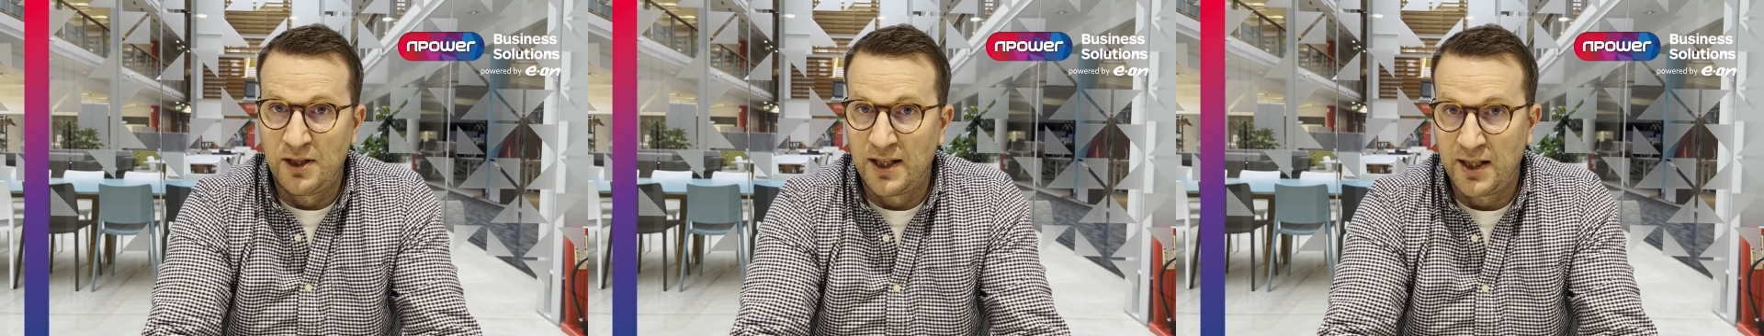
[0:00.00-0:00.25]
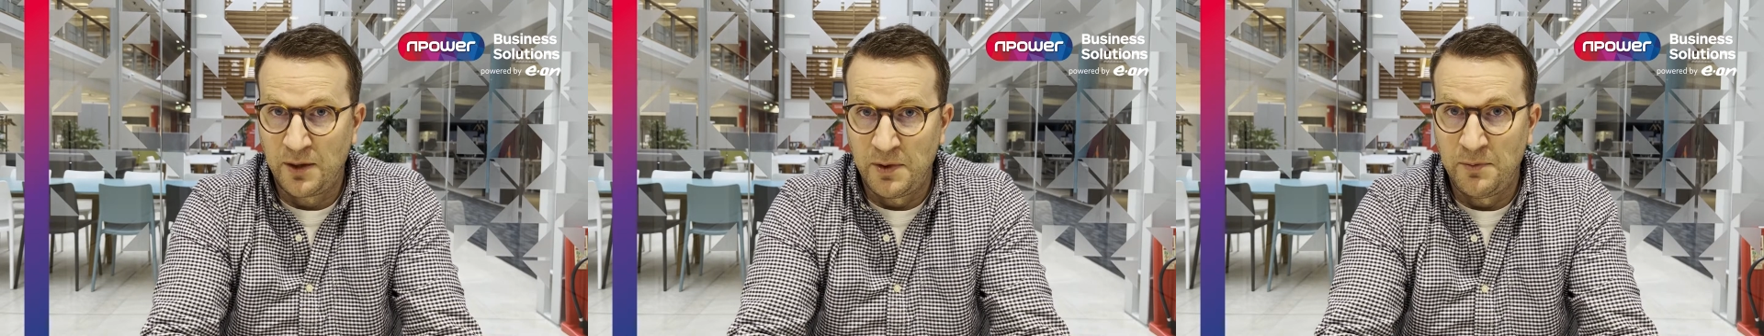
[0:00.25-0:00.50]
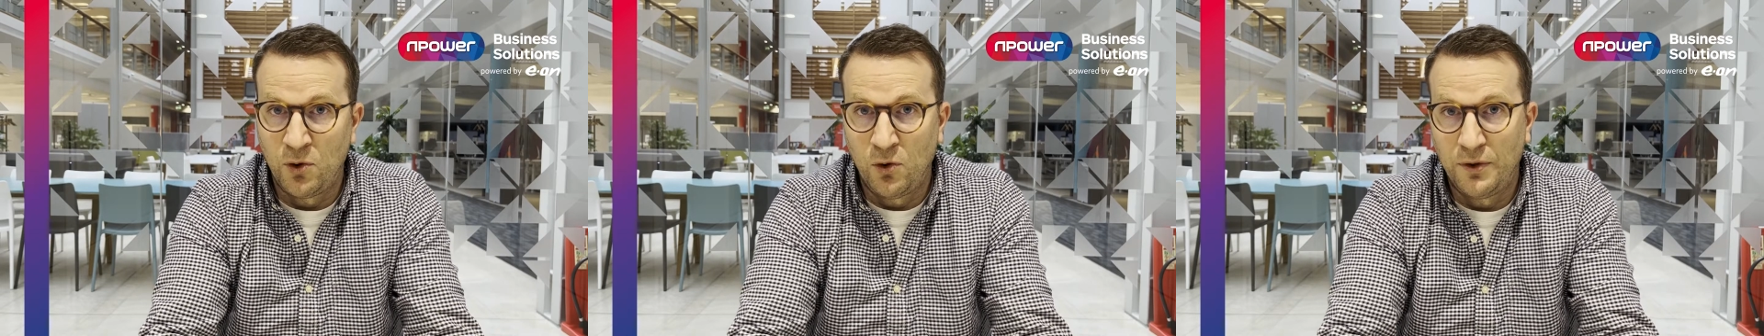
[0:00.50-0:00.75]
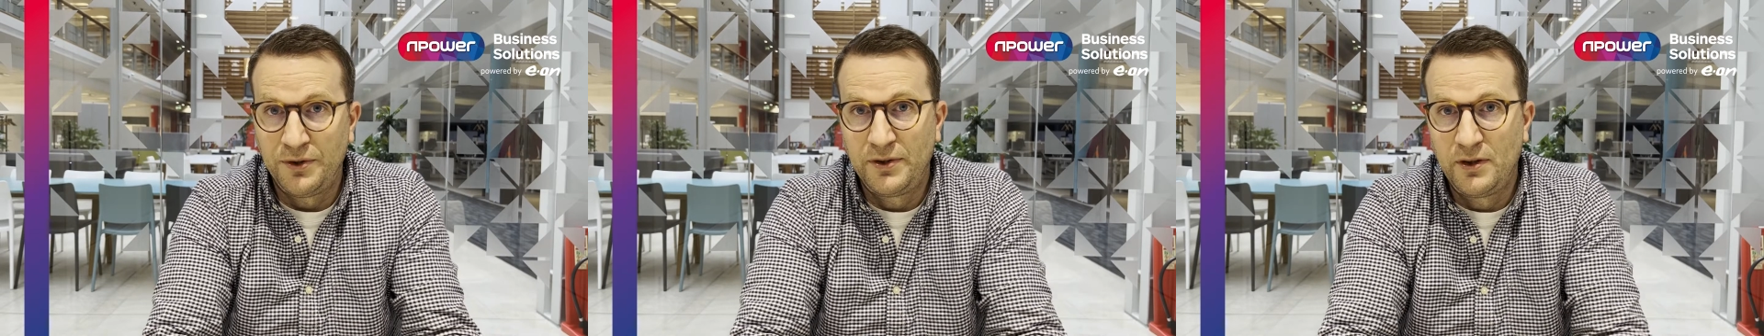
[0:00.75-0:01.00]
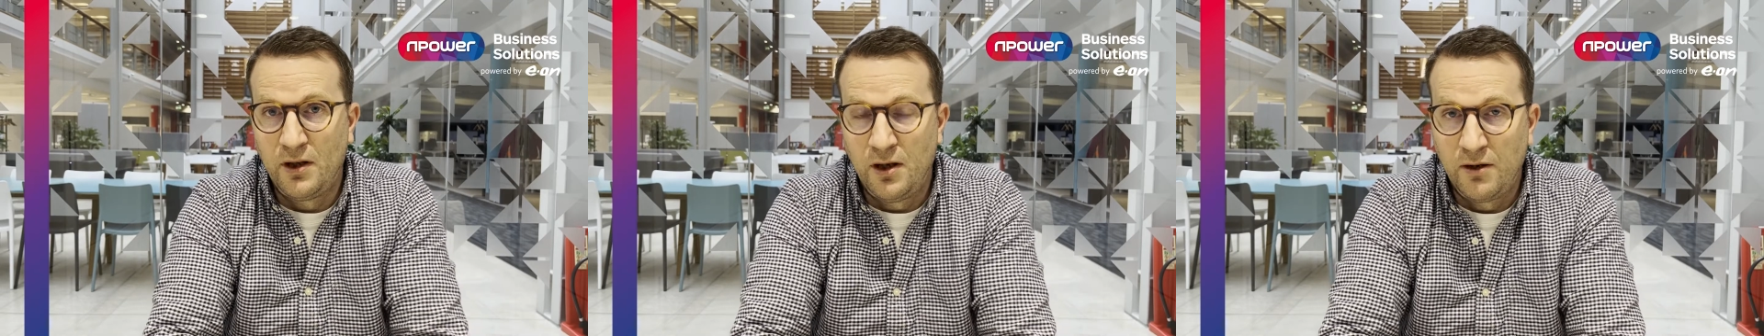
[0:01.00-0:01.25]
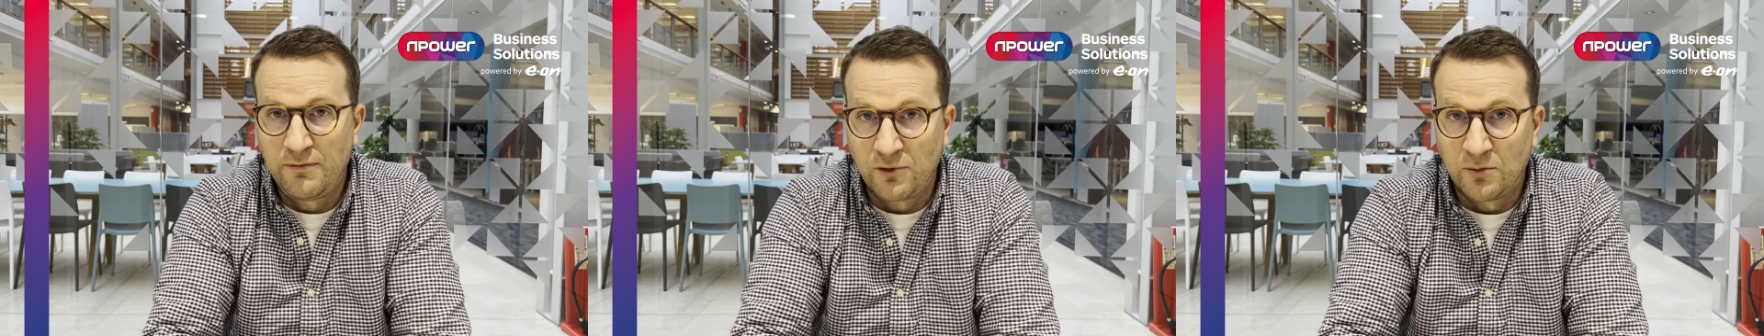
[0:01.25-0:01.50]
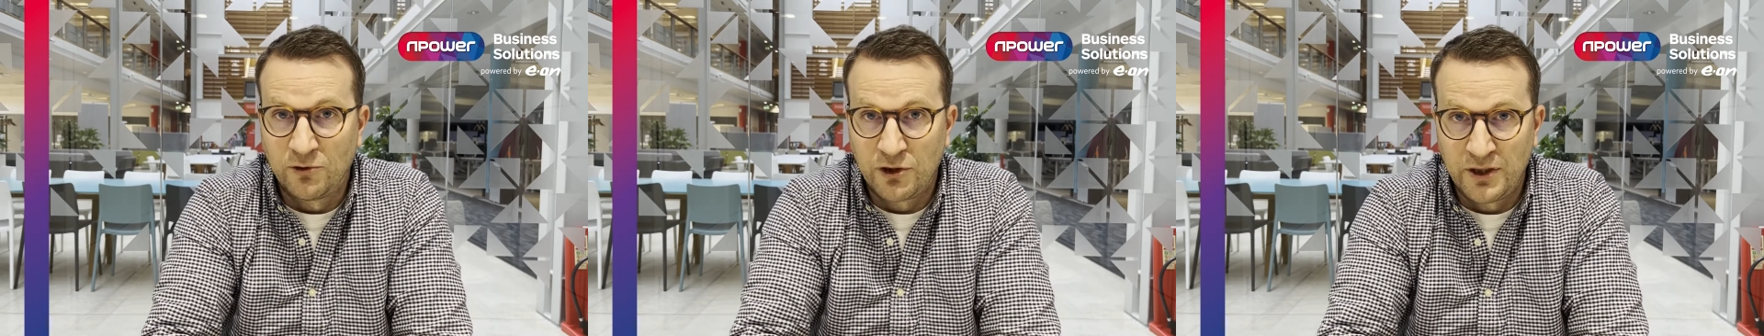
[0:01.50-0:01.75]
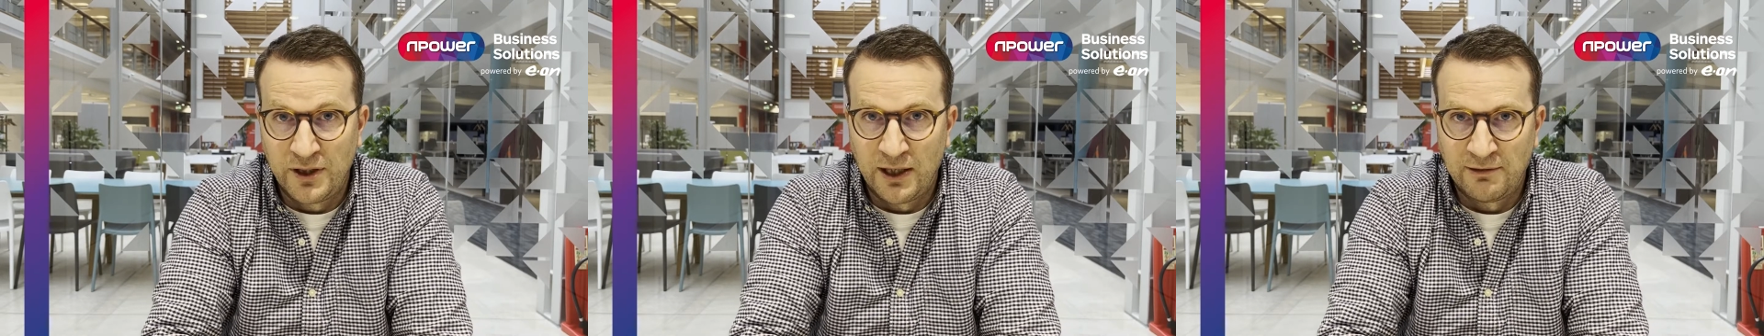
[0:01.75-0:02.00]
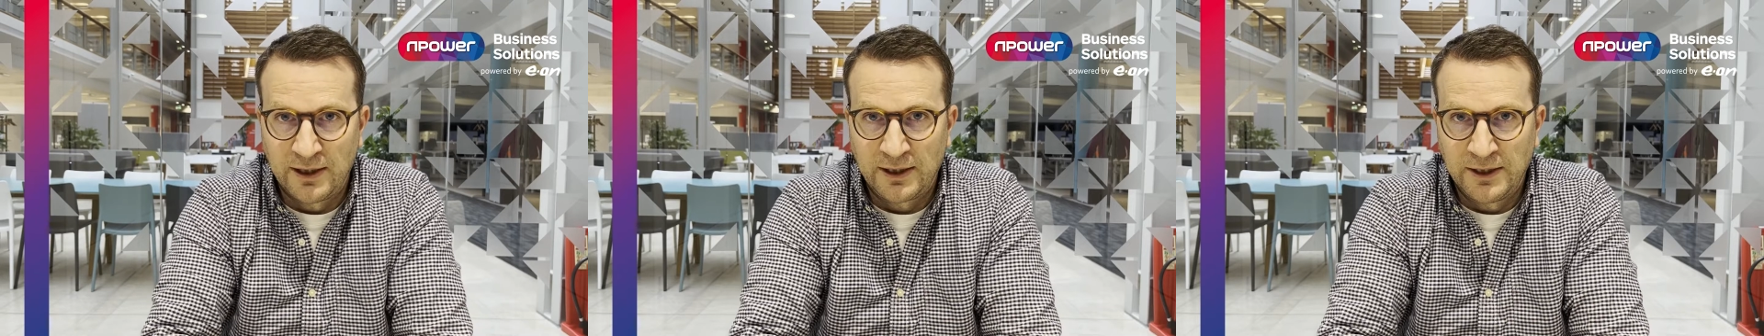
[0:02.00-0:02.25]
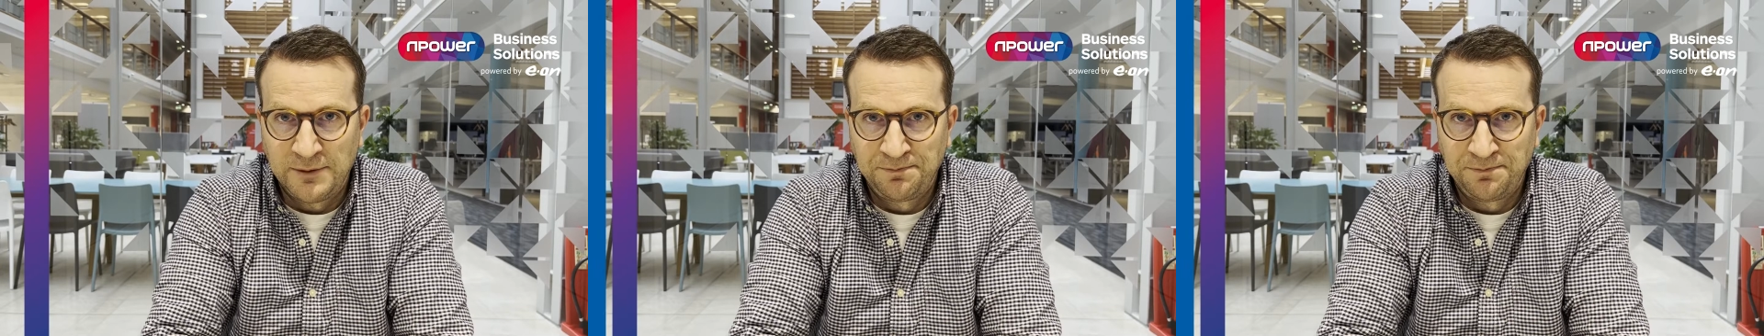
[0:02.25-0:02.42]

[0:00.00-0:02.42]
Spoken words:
that can be bought from Russia directly.